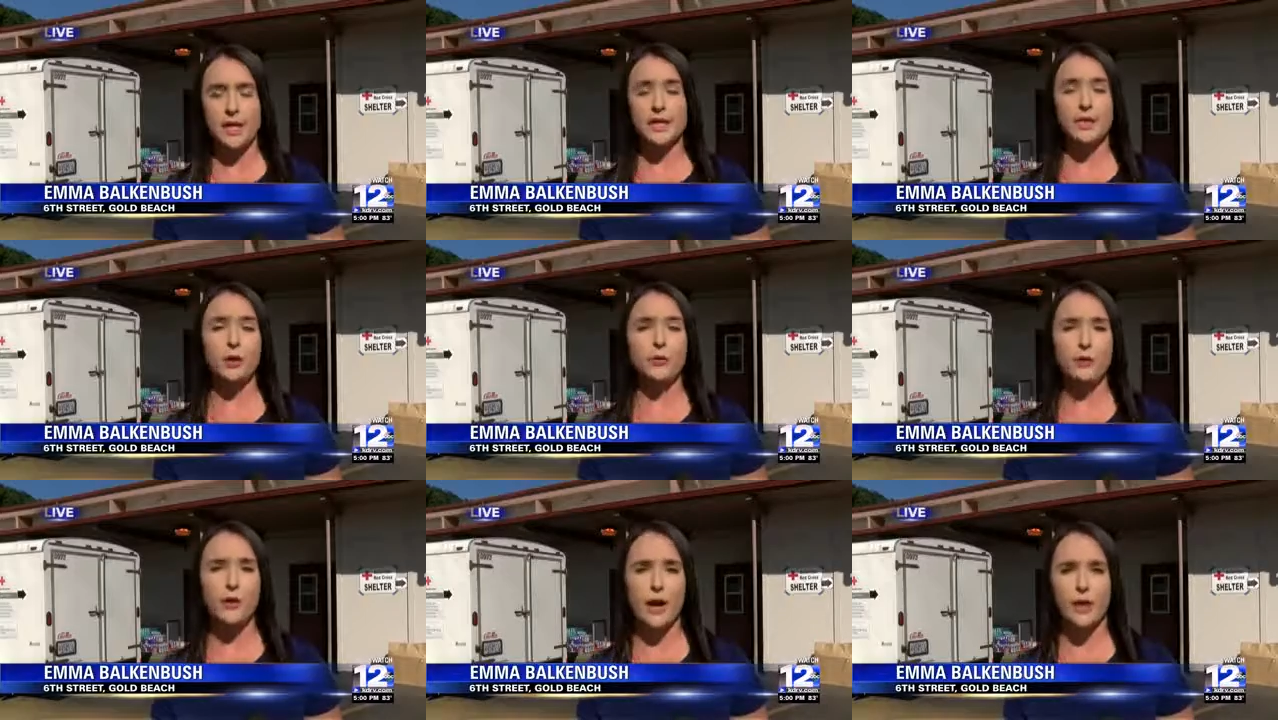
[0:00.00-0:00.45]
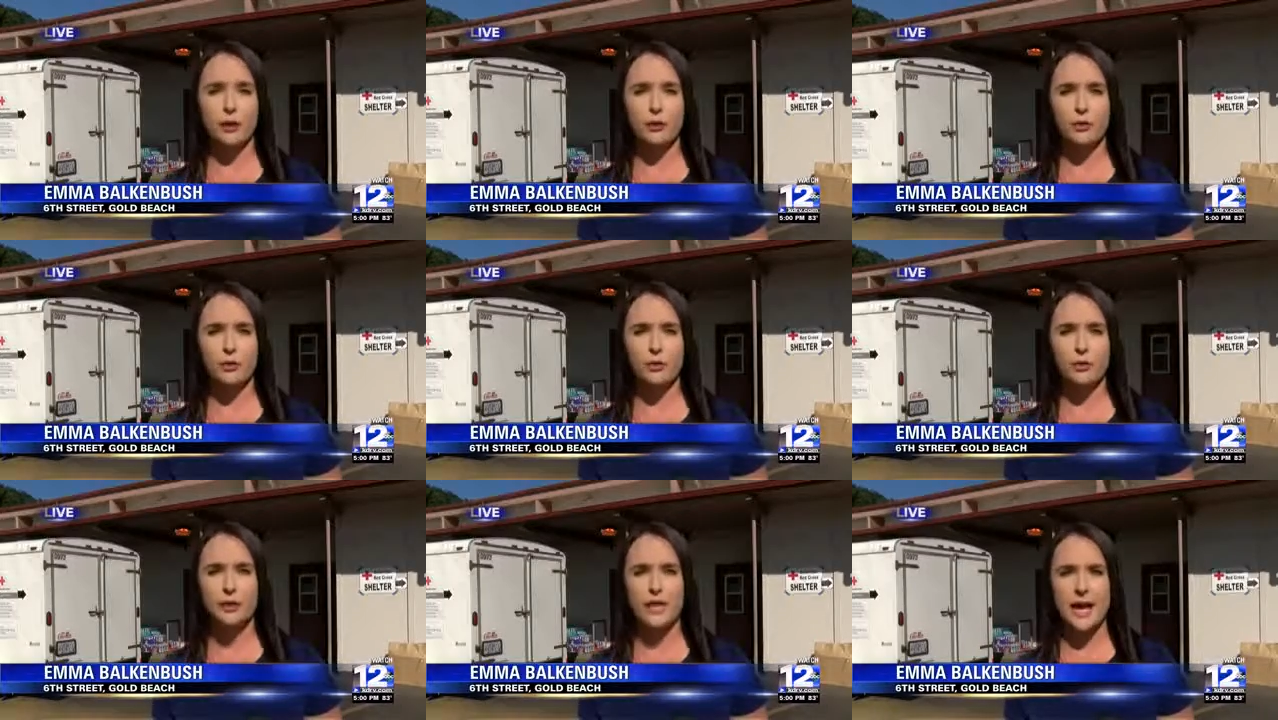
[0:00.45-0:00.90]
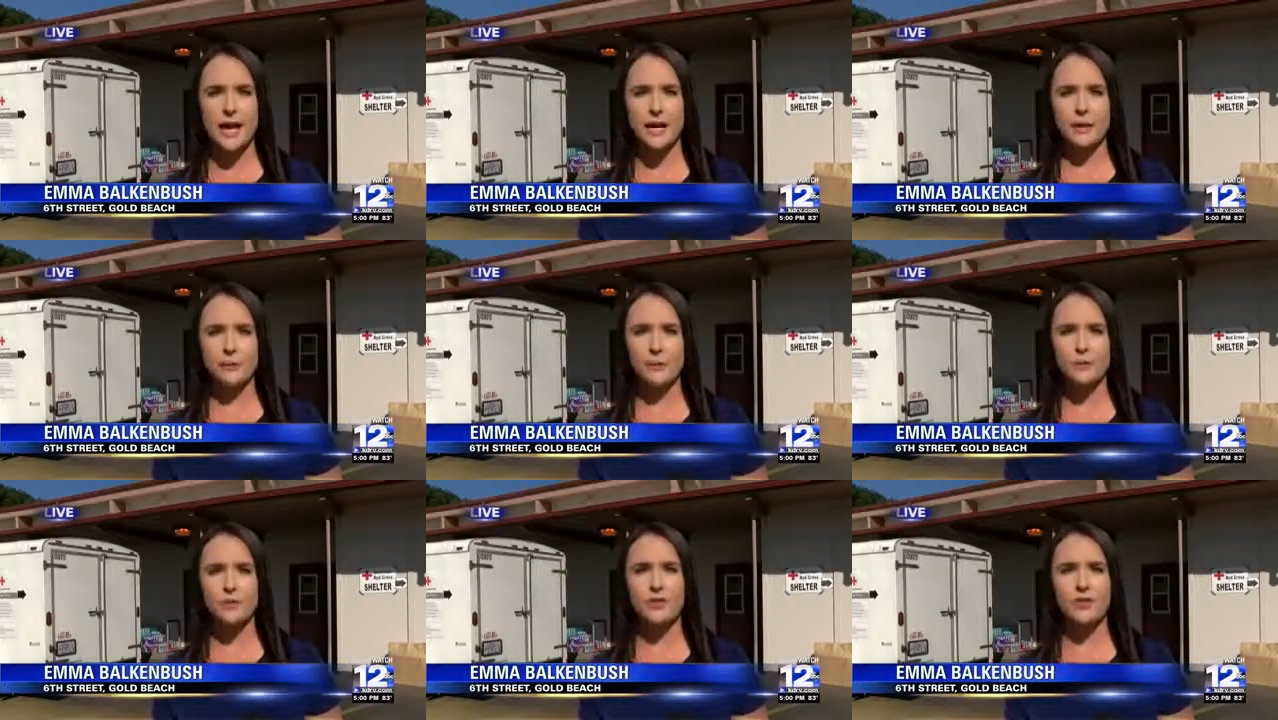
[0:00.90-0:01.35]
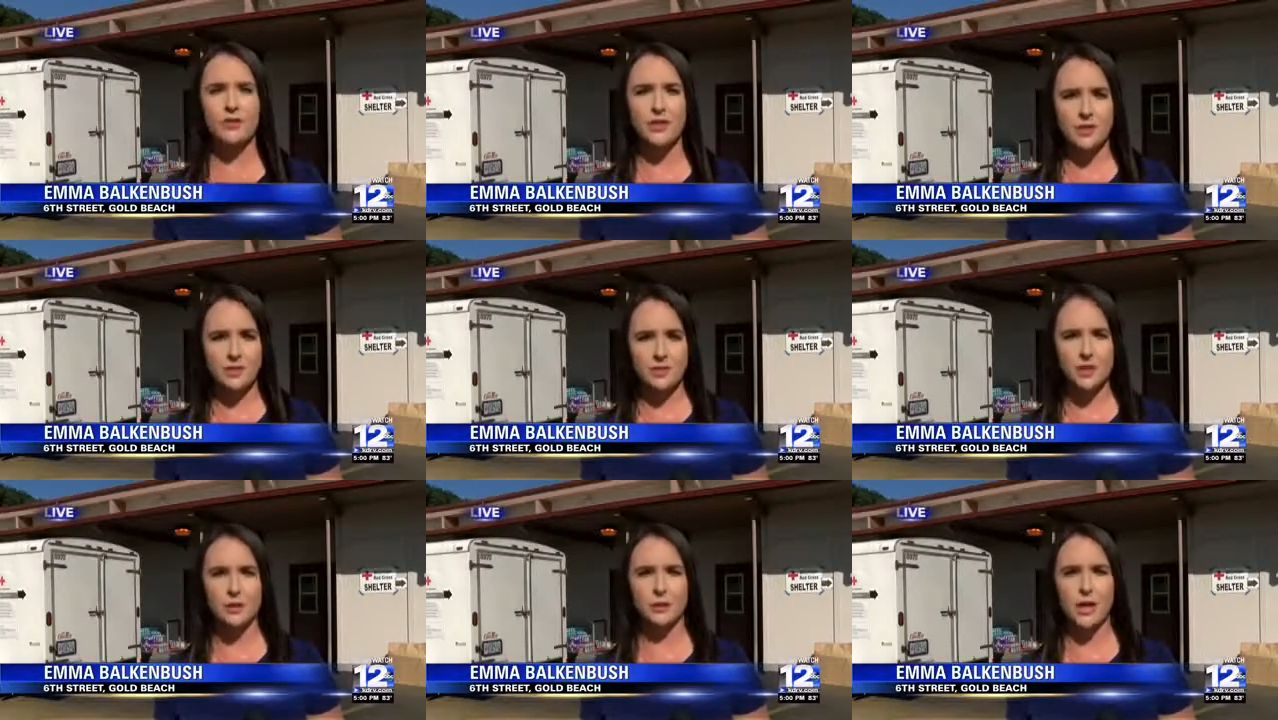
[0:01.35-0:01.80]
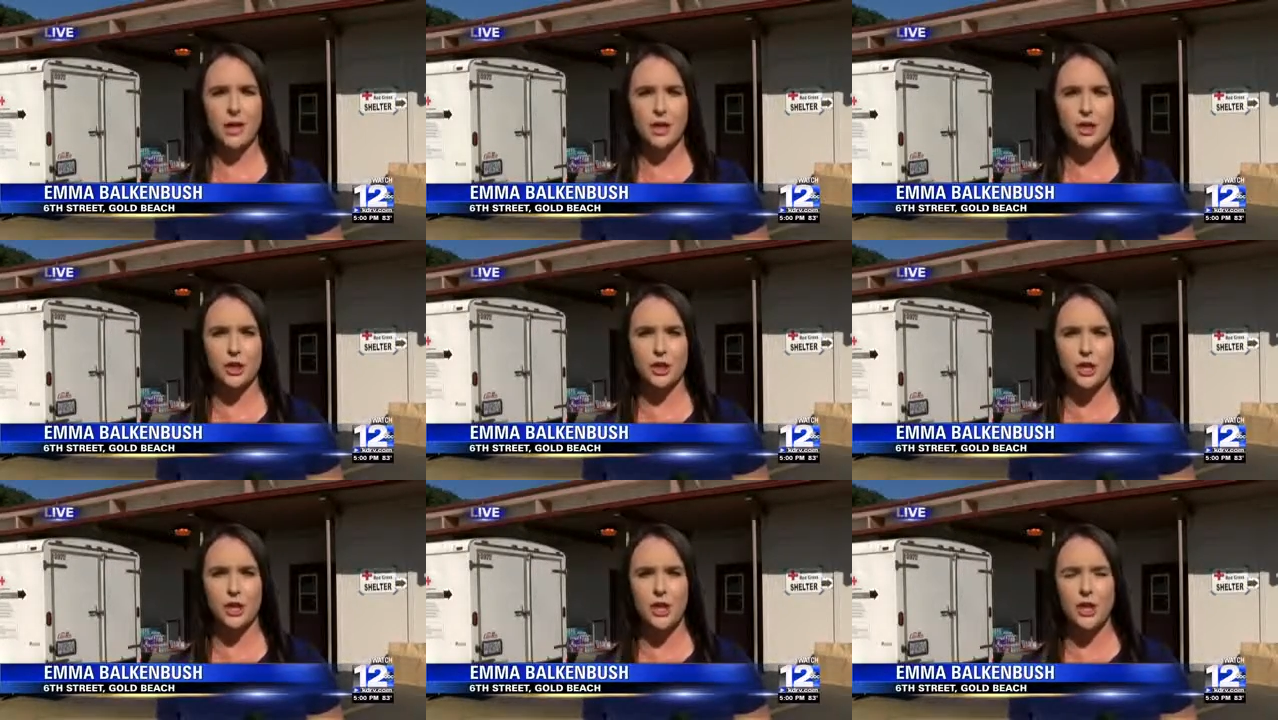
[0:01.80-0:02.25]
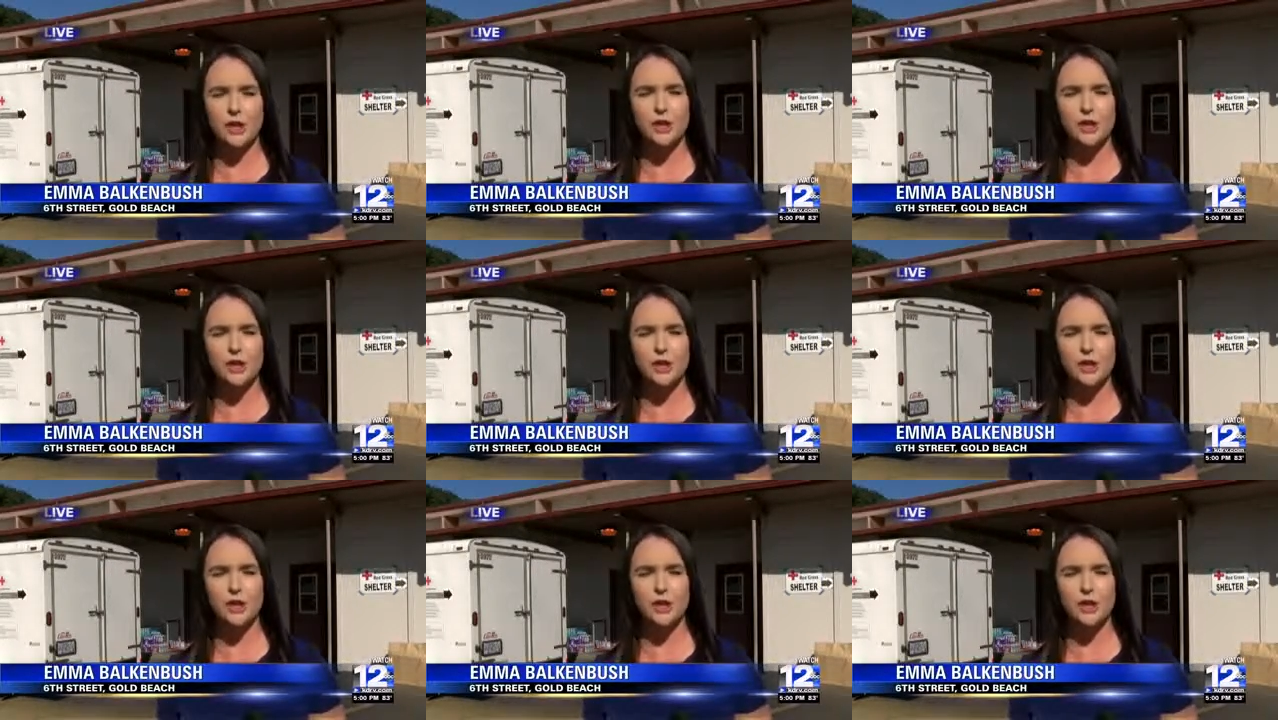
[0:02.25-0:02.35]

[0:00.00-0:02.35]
until fire crews had it moved to this location